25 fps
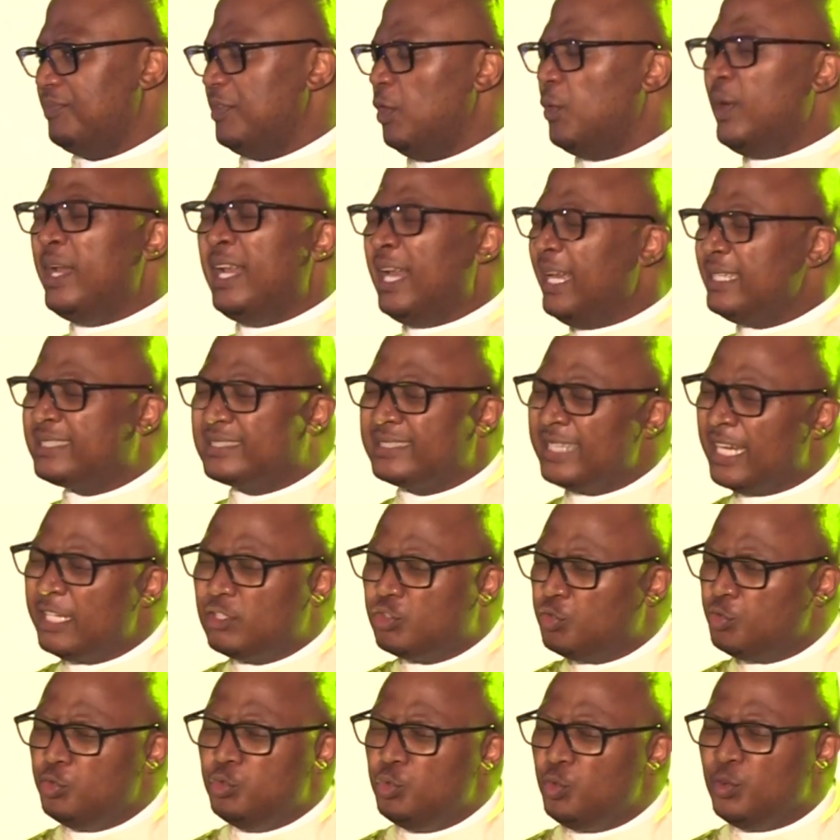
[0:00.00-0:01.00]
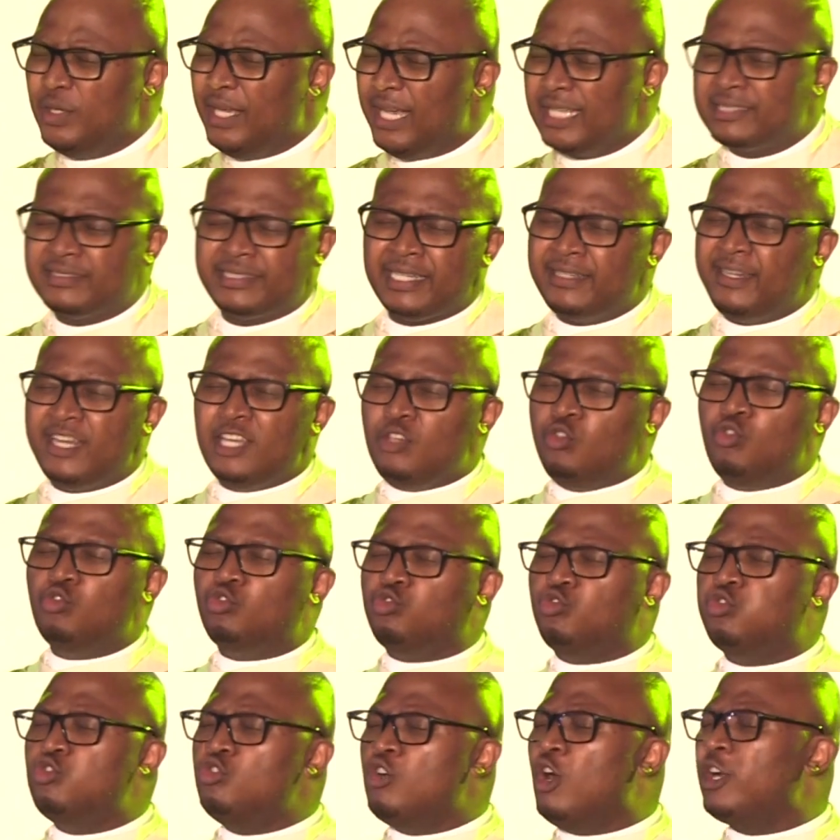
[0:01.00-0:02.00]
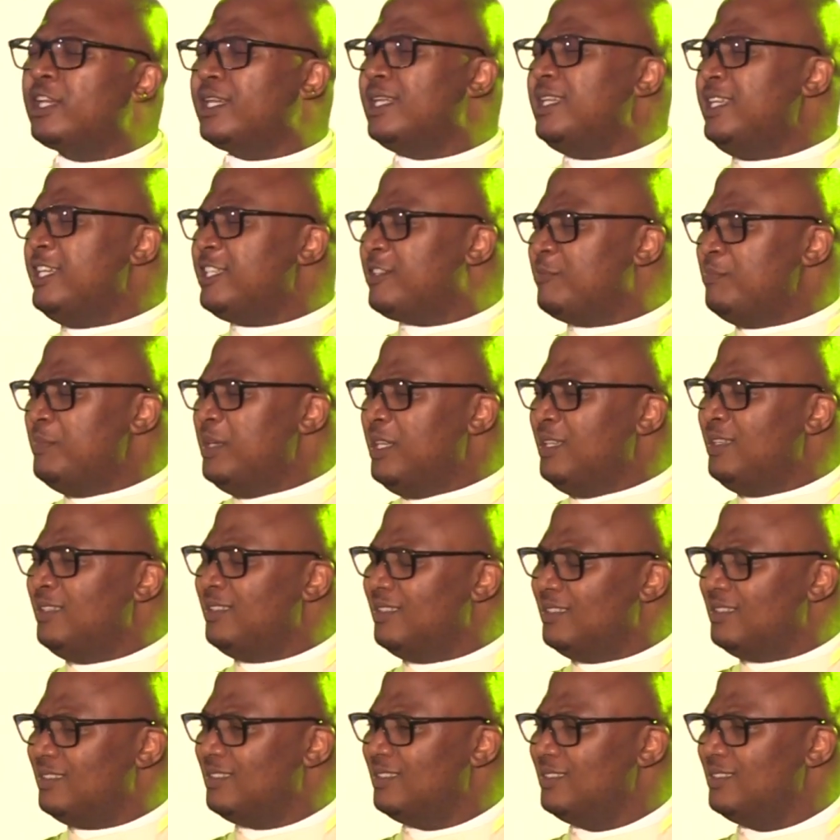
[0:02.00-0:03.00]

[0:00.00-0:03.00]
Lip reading: When I said to you yesterday, you do not need me,